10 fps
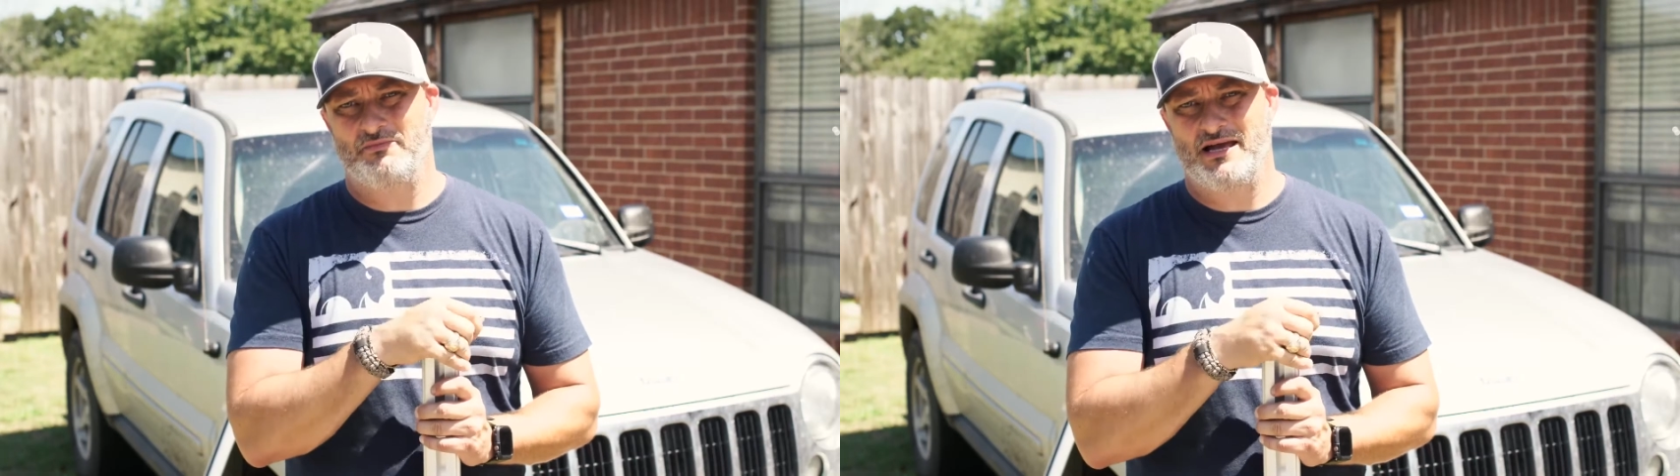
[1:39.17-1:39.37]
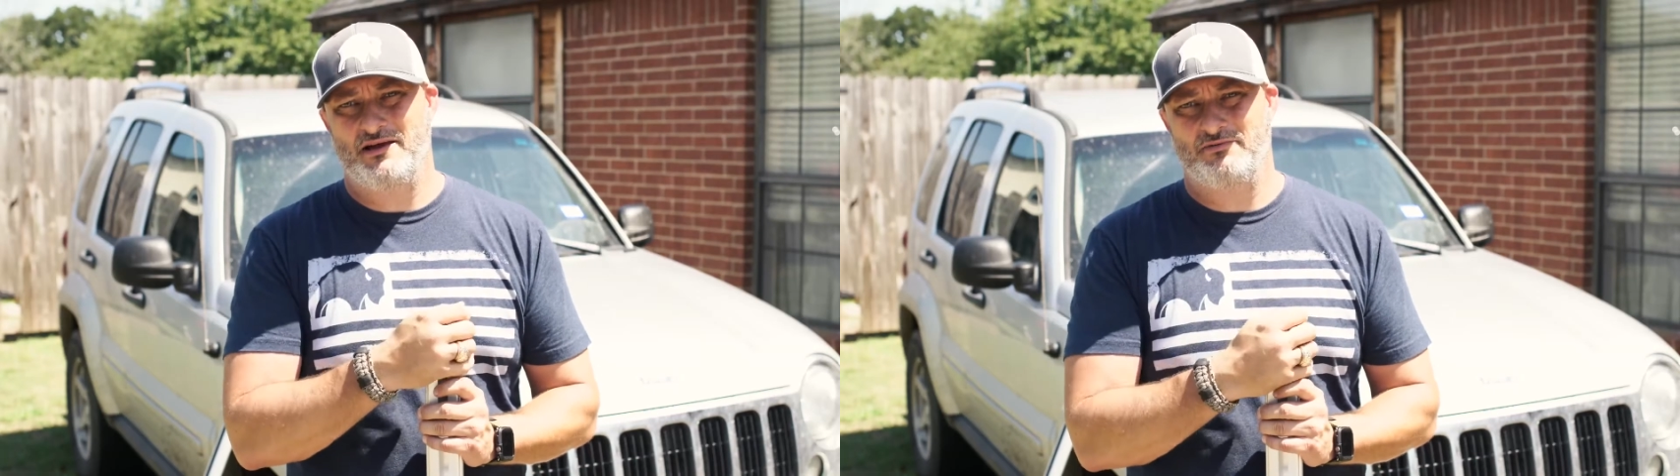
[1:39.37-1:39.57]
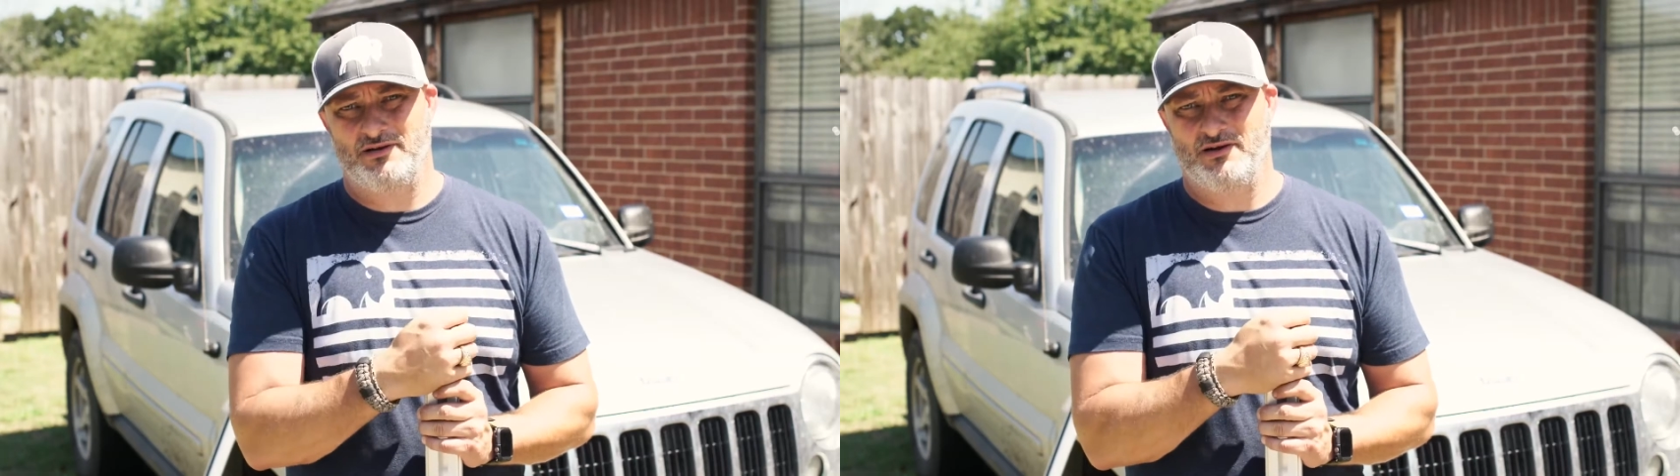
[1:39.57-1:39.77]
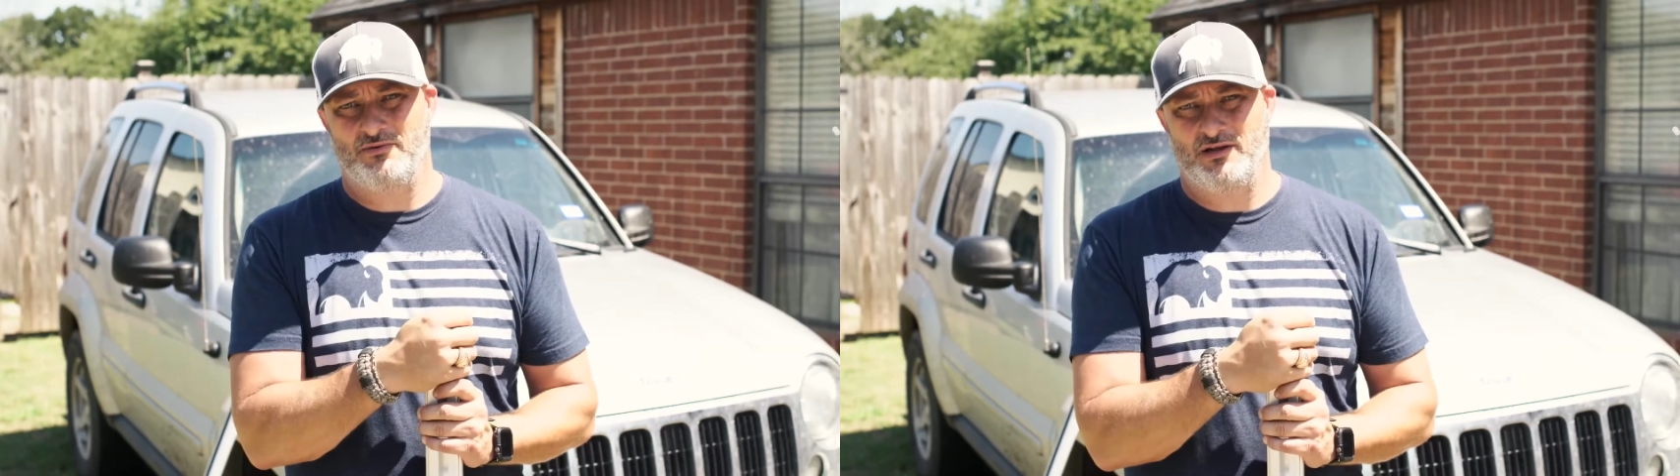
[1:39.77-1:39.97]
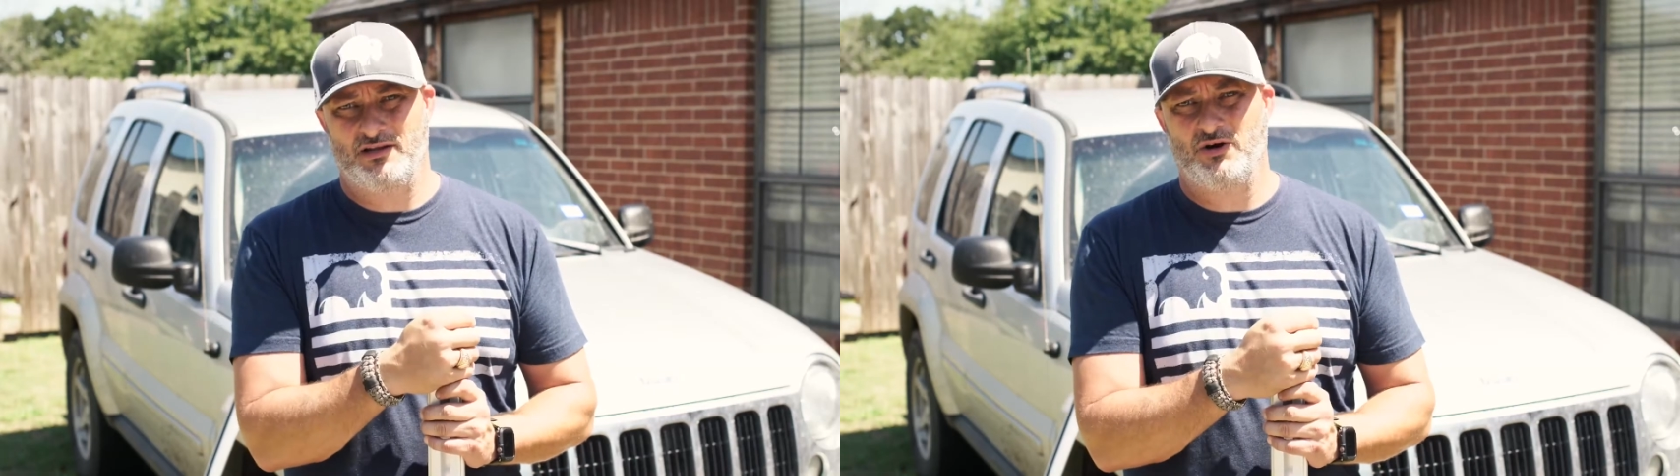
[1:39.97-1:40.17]
them down,
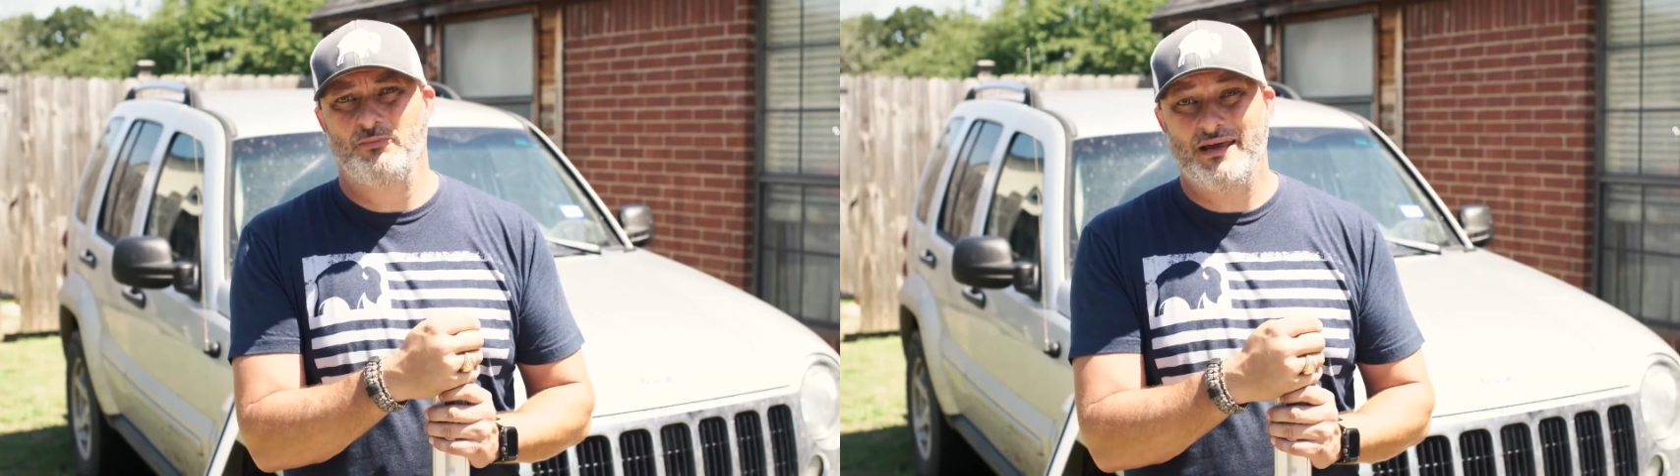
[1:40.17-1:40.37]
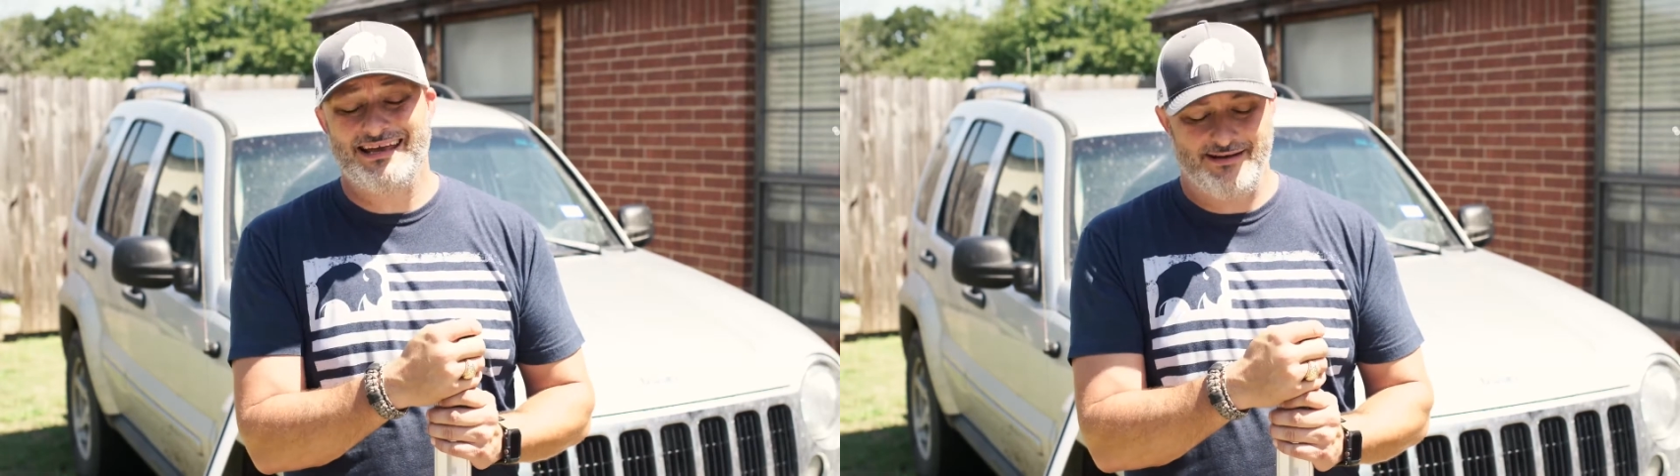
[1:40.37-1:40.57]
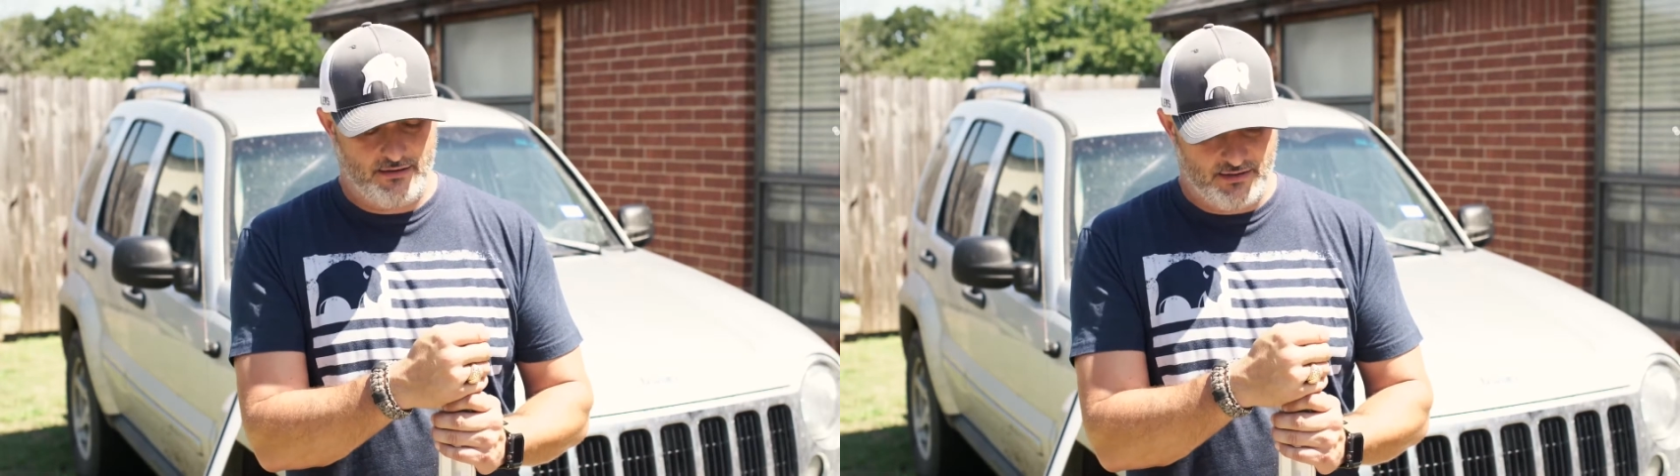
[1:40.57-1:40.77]
a little bit,